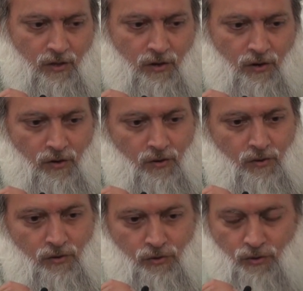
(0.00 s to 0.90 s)
you know,
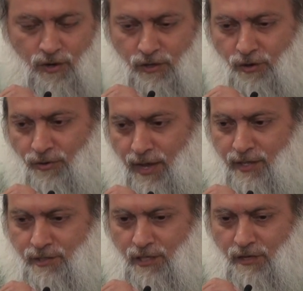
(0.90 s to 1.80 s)
you are the
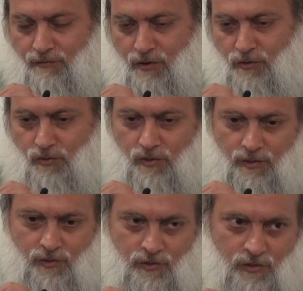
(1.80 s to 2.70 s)
grandson of
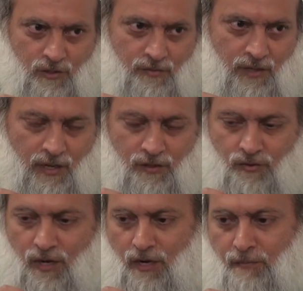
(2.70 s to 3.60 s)
Rasulullah, and I
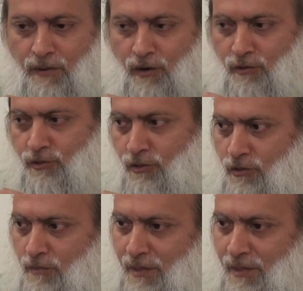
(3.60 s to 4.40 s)
do not oppose you,